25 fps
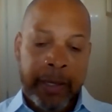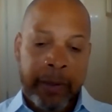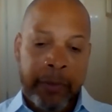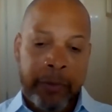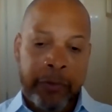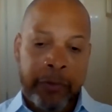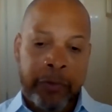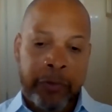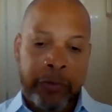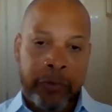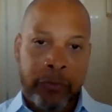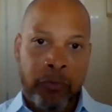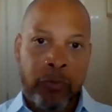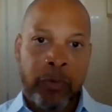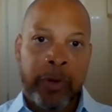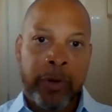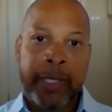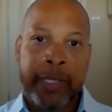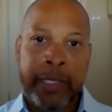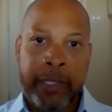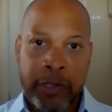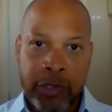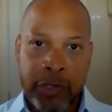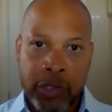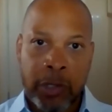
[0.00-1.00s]
which has
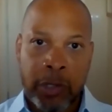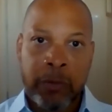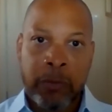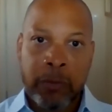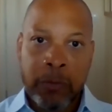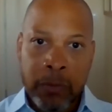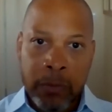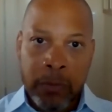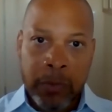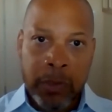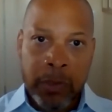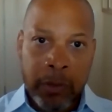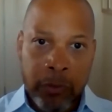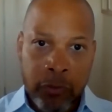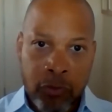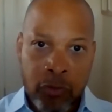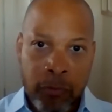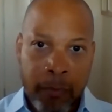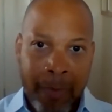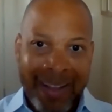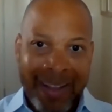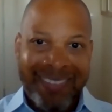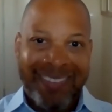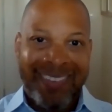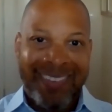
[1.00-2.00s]
really shown
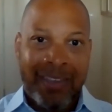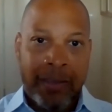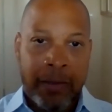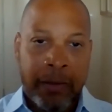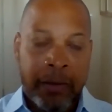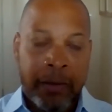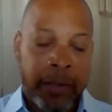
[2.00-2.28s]
dramatic